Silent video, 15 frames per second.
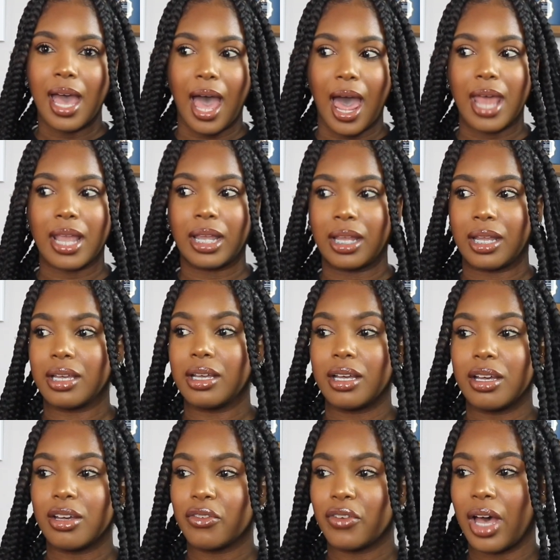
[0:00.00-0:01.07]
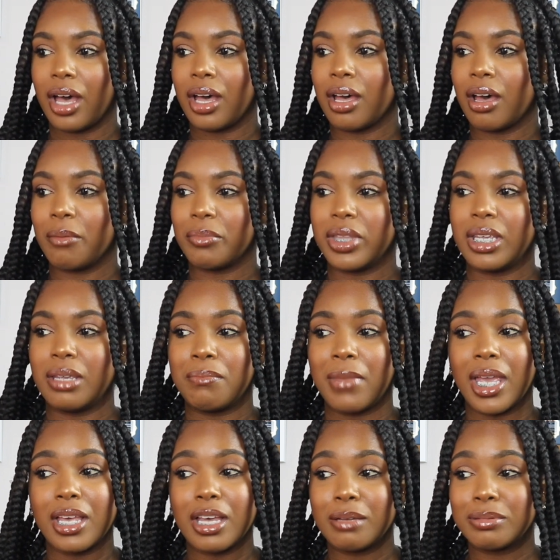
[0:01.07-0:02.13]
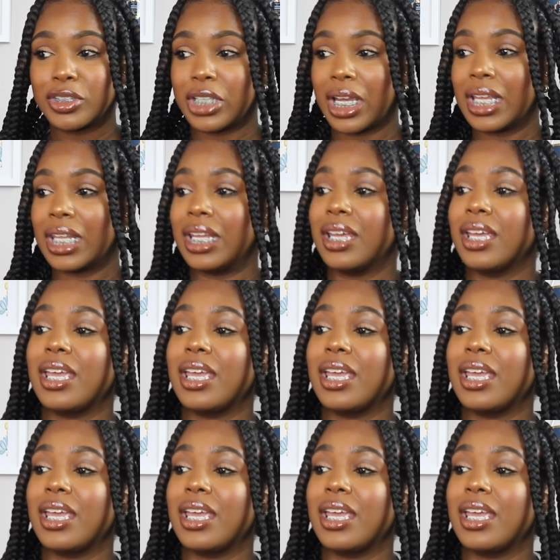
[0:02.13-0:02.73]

I love. Um, the Makeup Shayla